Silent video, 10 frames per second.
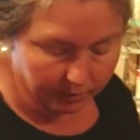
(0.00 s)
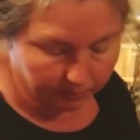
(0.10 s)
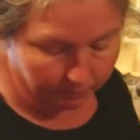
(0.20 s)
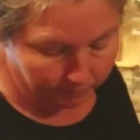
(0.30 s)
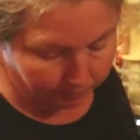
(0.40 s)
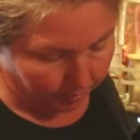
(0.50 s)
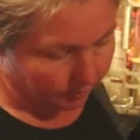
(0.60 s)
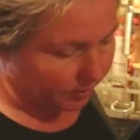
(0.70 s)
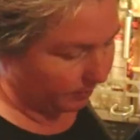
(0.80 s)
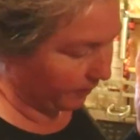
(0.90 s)
some
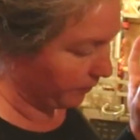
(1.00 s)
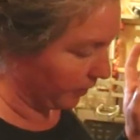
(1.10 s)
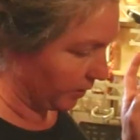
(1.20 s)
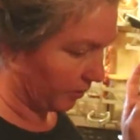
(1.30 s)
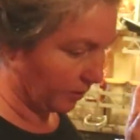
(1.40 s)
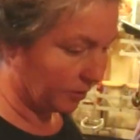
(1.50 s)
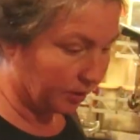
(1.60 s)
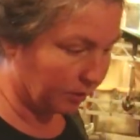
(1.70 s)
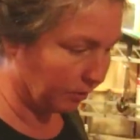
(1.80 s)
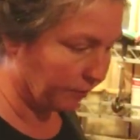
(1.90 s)
bones in my freezer
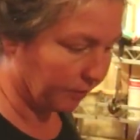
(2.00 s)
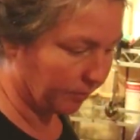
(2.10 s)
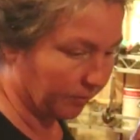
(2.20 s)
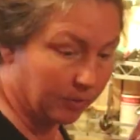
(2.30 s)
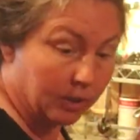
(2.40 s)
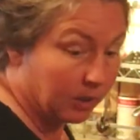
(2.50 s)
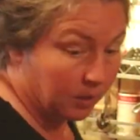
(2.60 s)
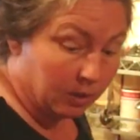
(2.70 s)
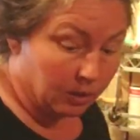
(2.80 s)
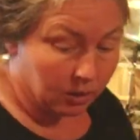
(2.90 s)
too from
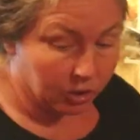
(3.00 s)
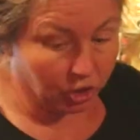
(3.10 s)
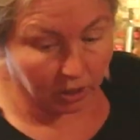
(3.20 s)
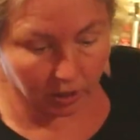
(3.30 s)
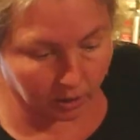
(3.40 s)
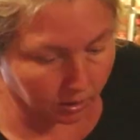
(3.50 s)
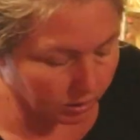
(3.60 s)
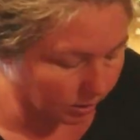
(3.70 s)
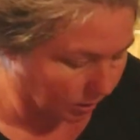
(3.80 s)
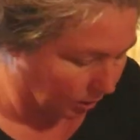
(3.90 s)
chicken
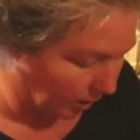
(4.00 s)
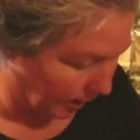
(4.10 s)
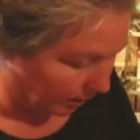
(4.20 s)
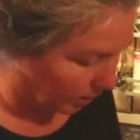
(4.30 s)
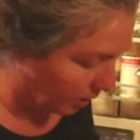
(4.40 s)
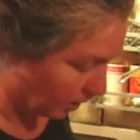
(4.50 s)
that I'll add.